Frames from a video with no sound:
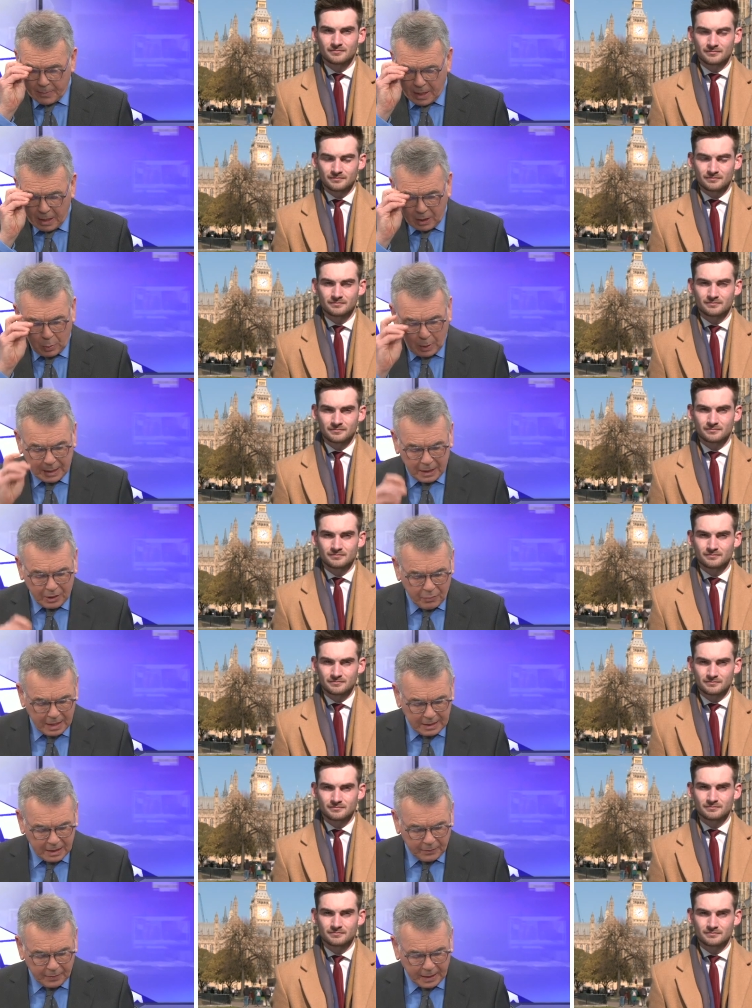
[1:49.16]
Speaker 1: come out quite
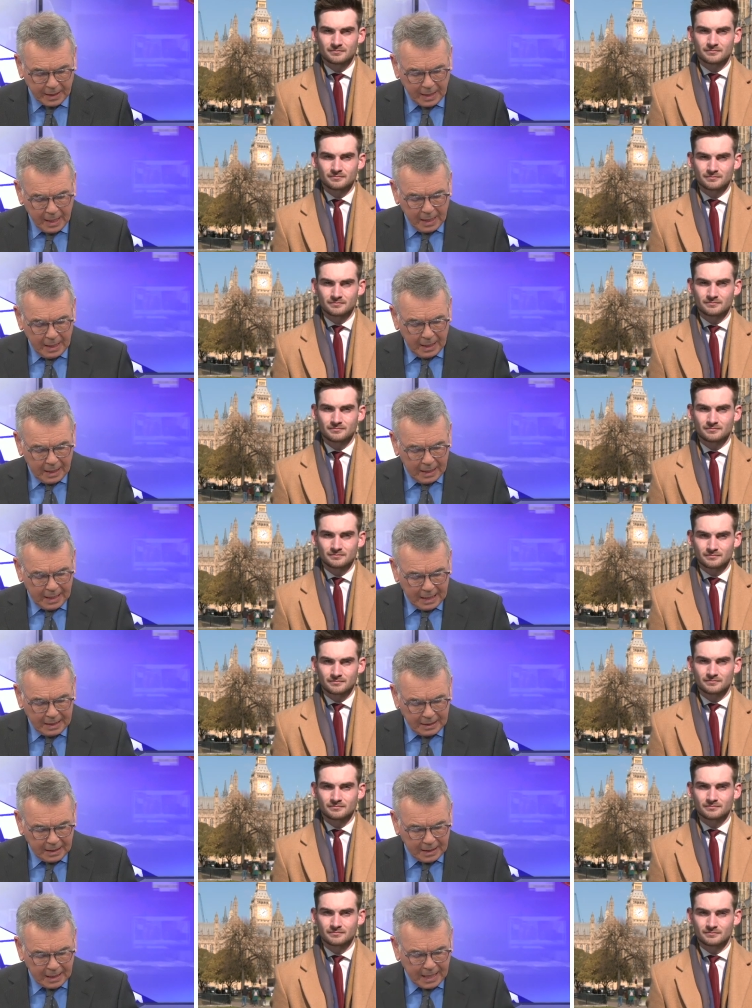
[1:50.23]
aggressively, uh,
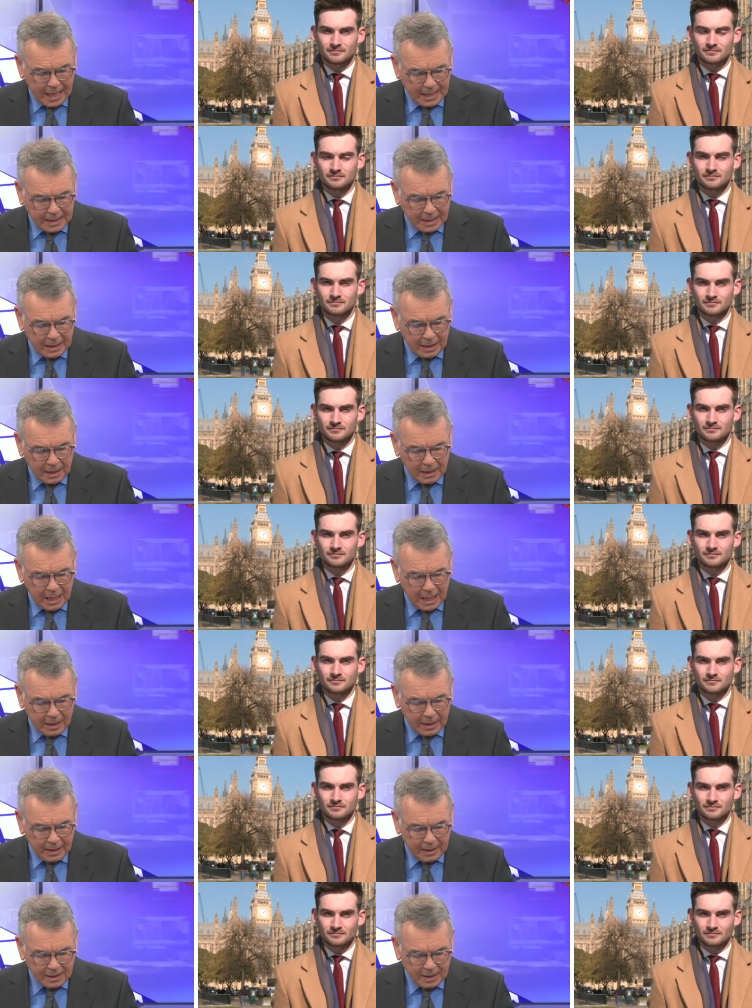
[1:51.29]
indicating that they
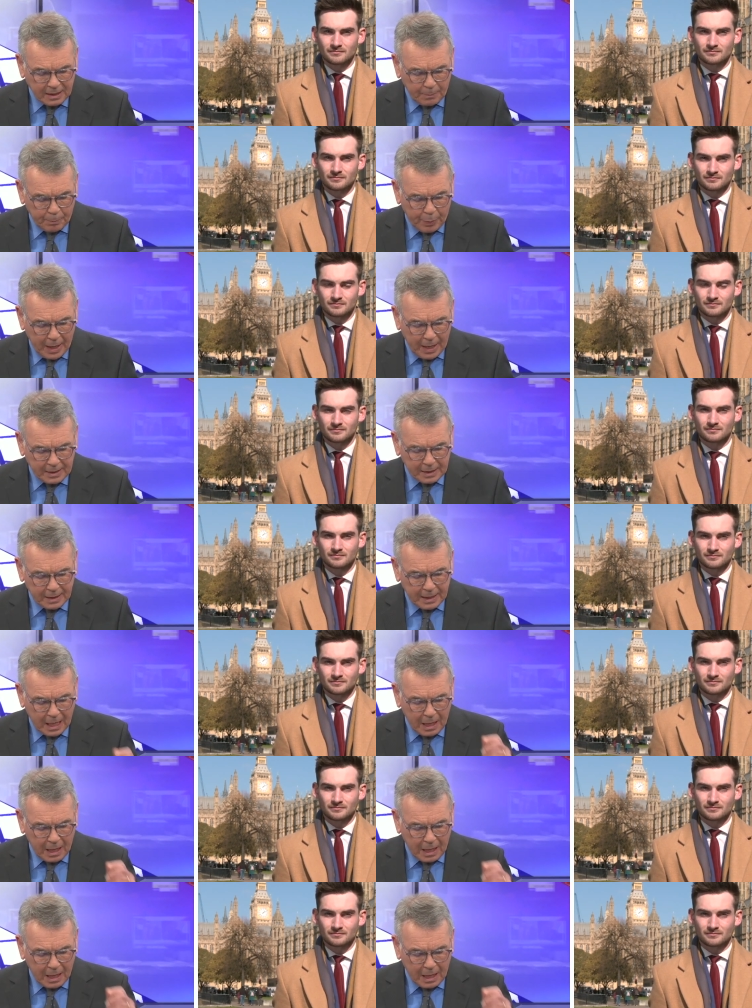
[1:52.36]
think this is a biased